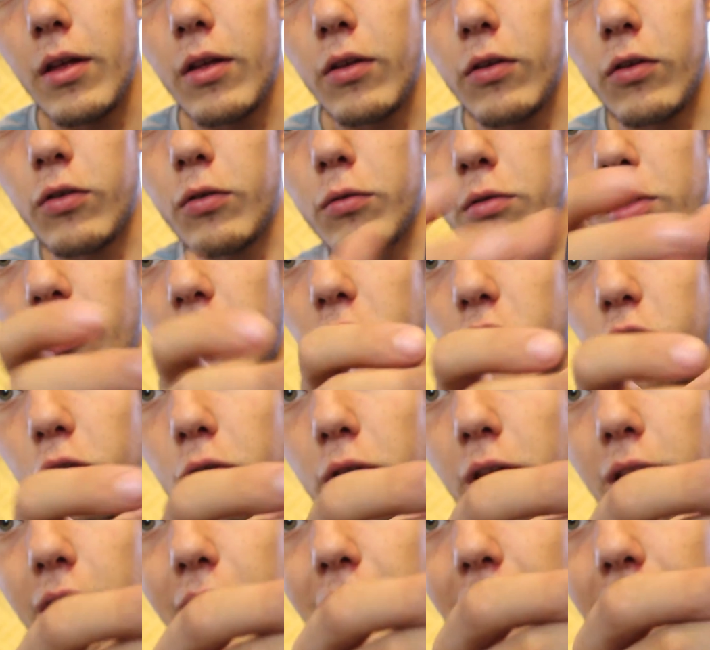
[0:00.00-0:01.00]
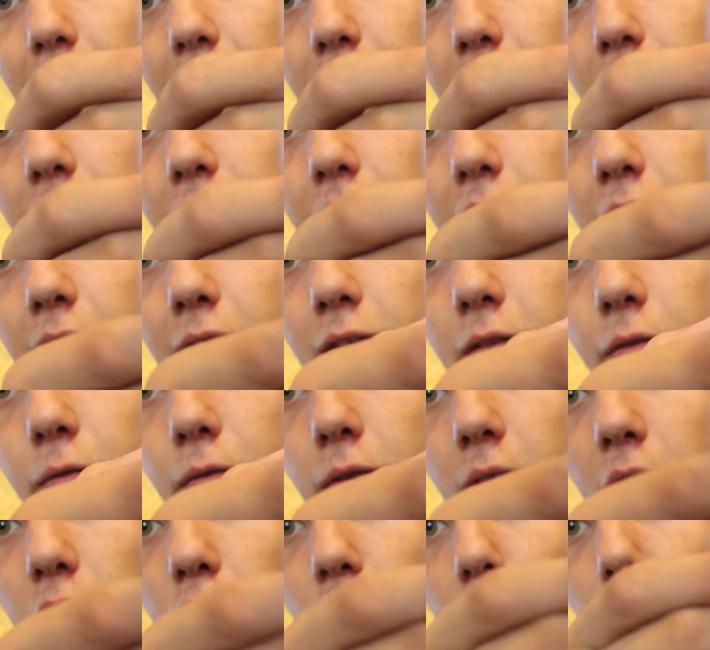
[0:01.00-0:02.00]
So the lens is
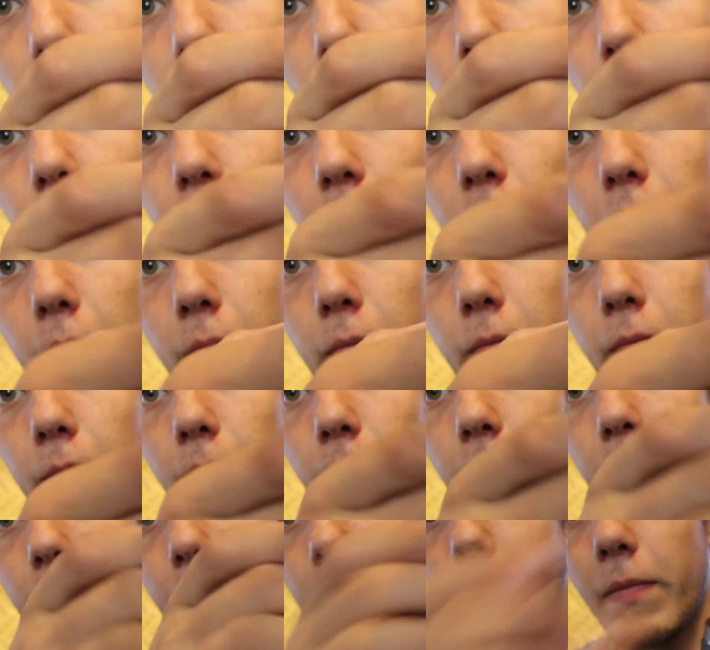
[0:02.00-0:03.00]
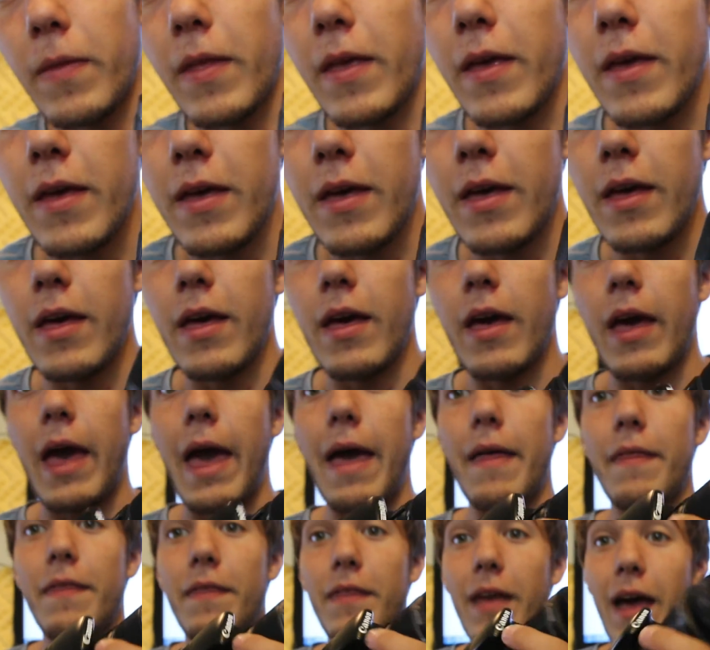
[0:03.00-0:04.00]
free to move,
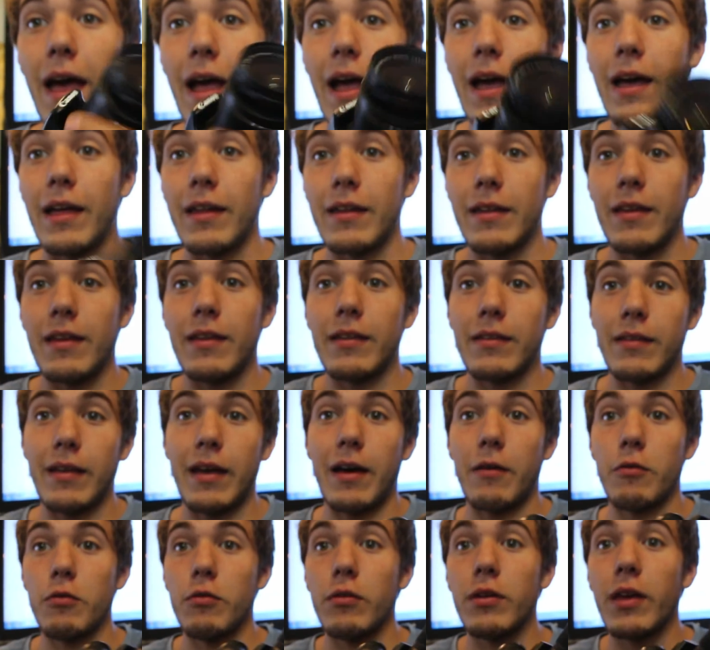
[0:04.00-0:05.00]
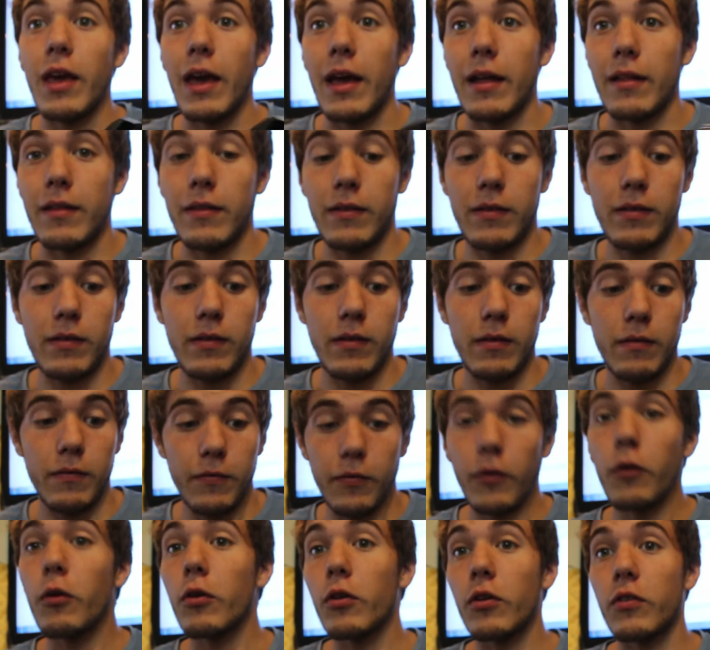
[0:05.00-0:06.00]
and that is how you get
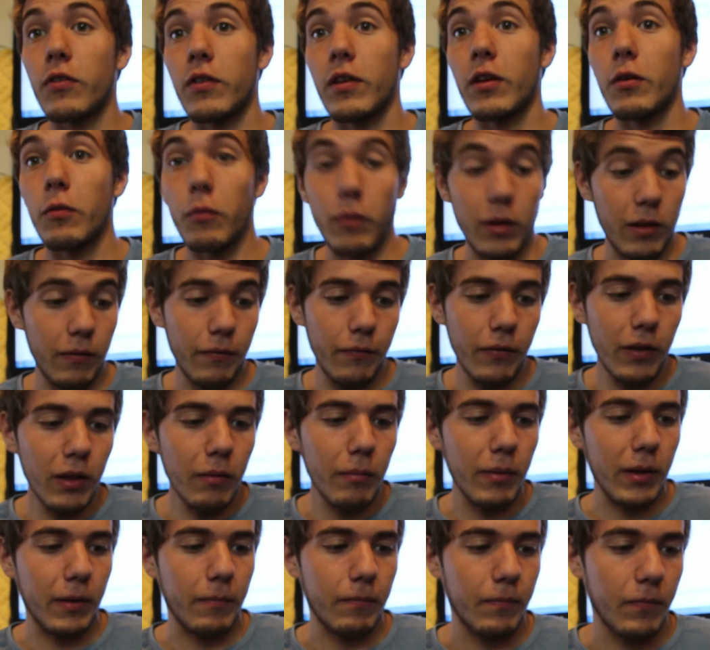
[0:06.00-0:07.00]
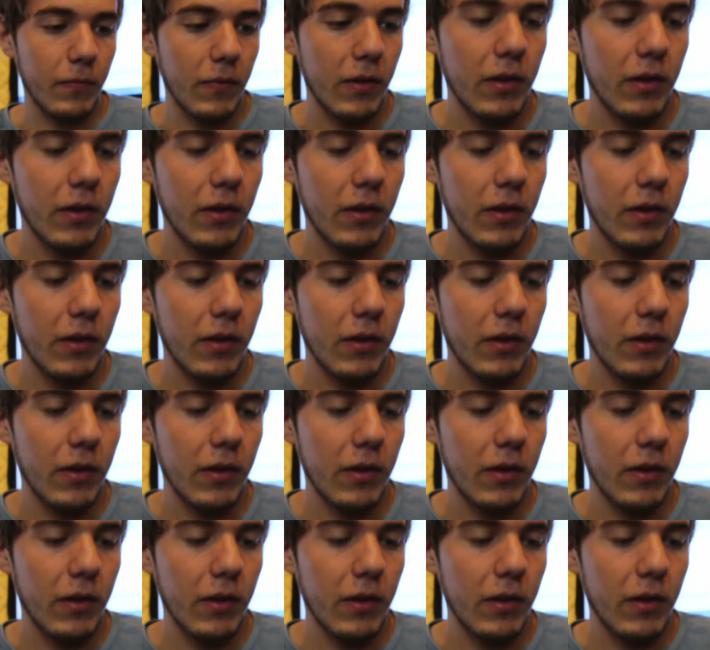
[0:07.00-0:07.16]
focusing while filming.